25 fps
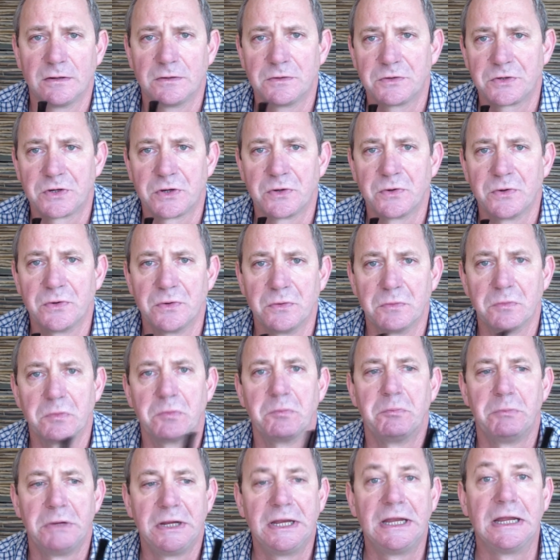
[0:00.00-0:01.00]
so
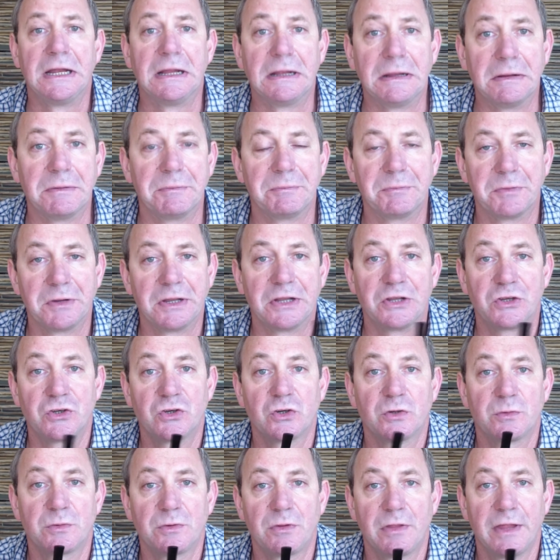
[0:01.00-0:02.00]
meaning it
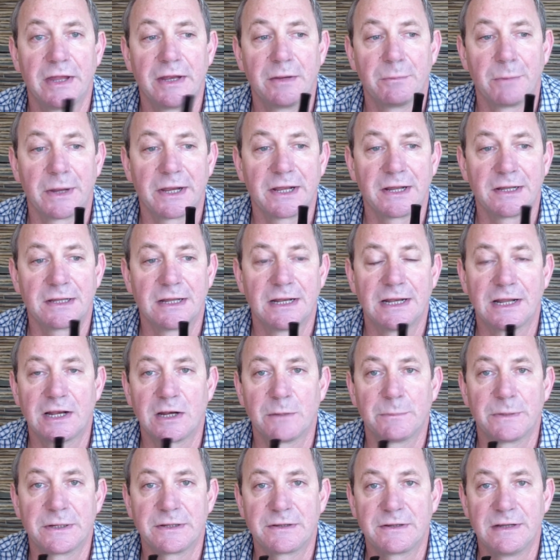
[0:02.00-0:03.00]
should then make it a
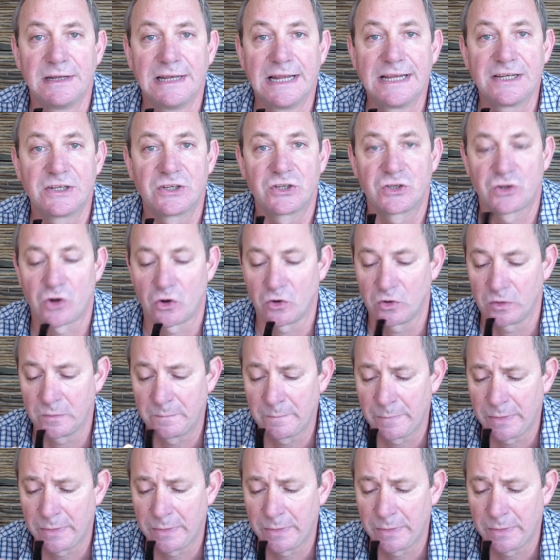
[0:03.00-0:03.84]
little bit less strong.